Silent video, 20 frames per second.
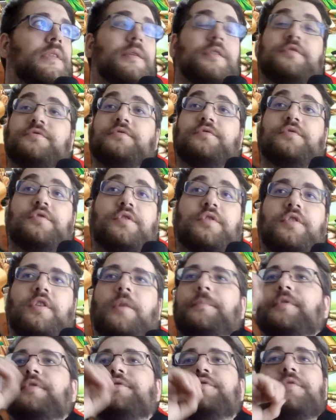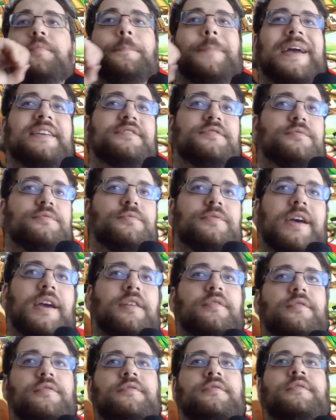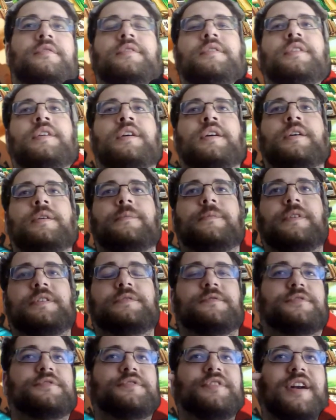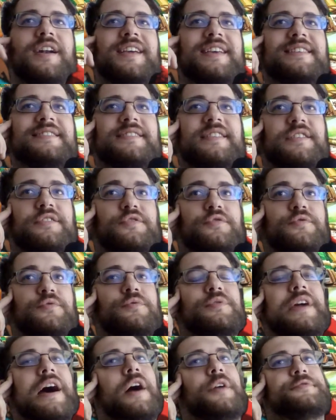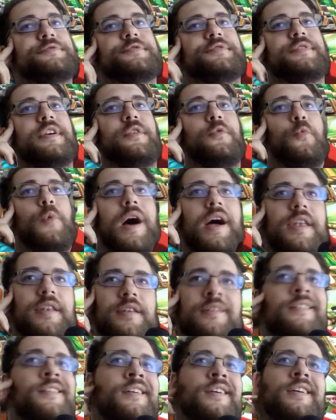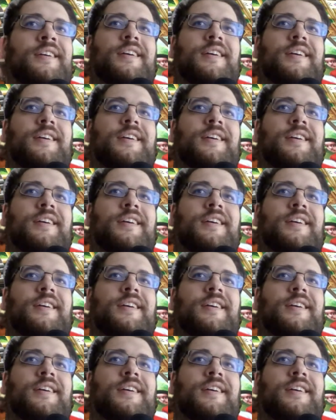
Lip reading: Because the computer-based Zoo Tycoon, which was released in 2001,